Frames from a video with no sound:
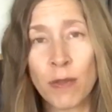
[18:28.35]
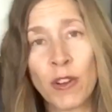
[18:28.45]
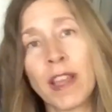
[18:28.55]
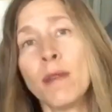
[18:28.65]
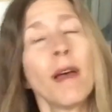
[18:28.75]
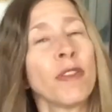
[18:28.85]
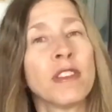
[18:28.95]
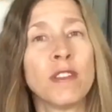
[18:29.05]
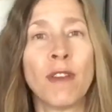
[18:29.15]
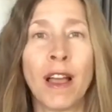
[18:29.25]
forget about the
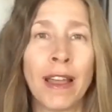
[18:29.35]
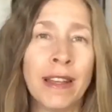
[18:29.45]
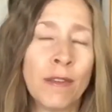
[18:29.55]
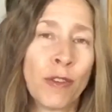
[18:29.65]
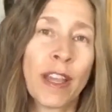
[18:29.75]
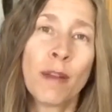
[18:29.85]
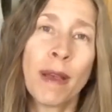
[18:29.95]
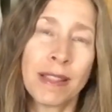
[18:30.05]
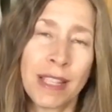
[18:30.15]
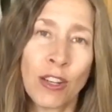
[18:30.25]
divine and forget
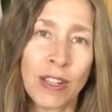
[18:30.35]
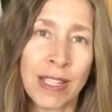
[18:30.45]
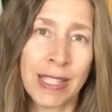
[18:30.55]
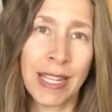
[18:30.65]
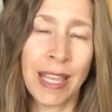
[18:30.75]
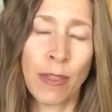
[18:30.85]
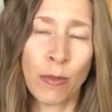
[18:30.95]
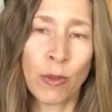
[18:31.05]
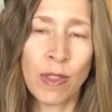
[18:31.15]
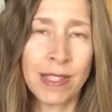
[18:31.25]
about synchronicity
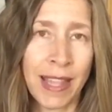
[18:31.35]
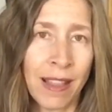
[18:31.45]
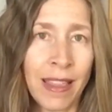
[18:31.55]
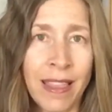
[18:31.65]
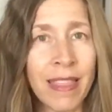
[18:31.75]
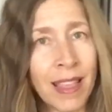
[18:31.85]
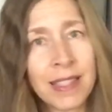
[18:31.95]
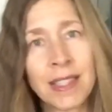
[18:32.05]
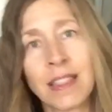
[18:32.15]
through the daily things,